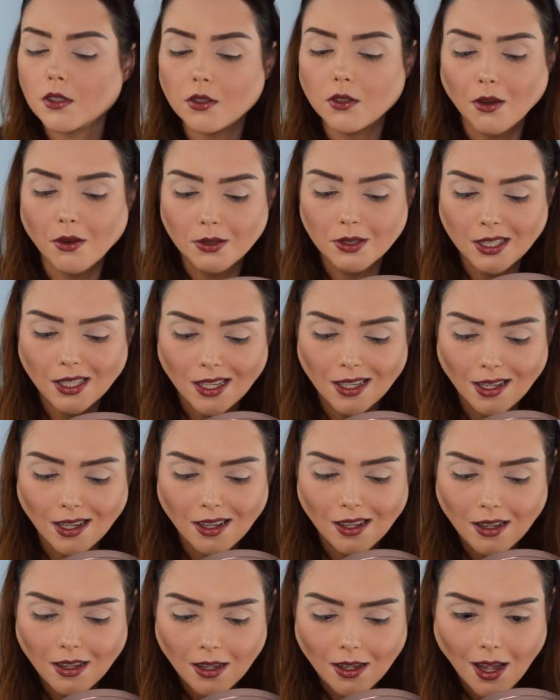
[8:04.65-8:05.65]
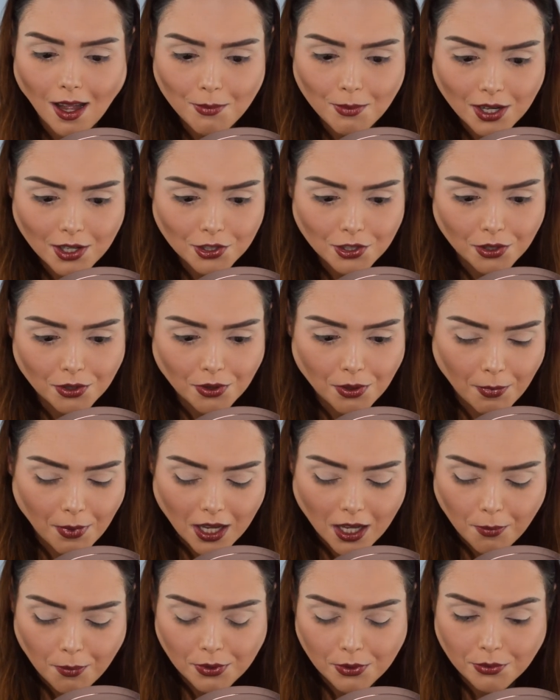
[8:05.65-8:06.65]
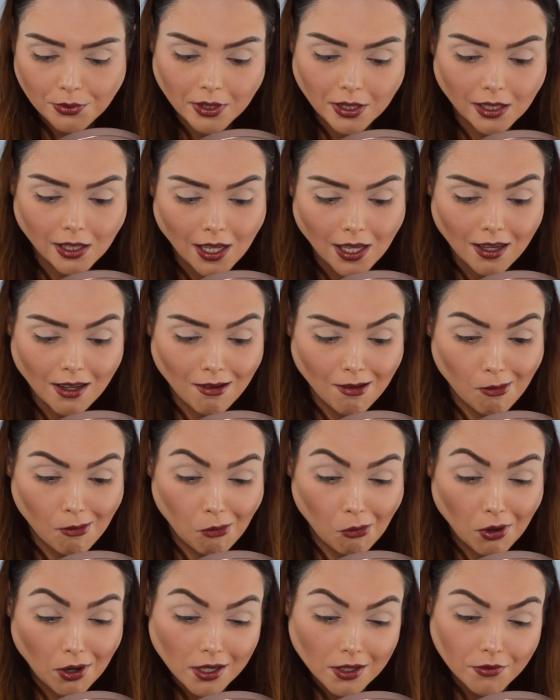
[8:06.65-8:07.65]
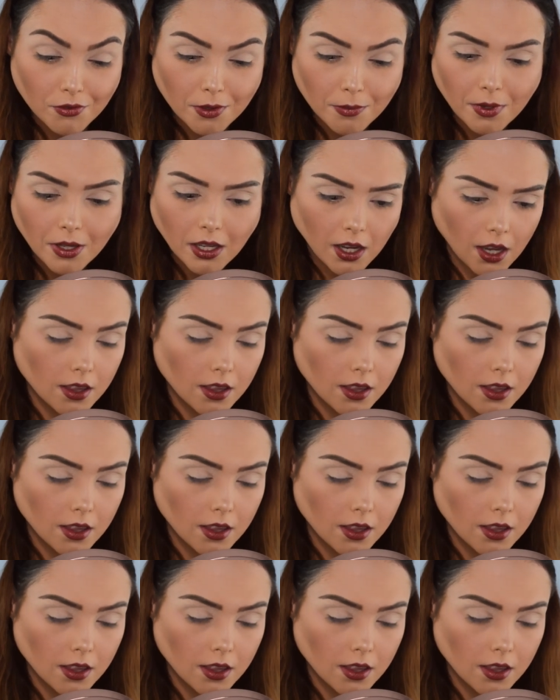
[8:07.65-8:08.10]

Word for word: So I was like, uh, I'm not sure the makeup is really like Working for me.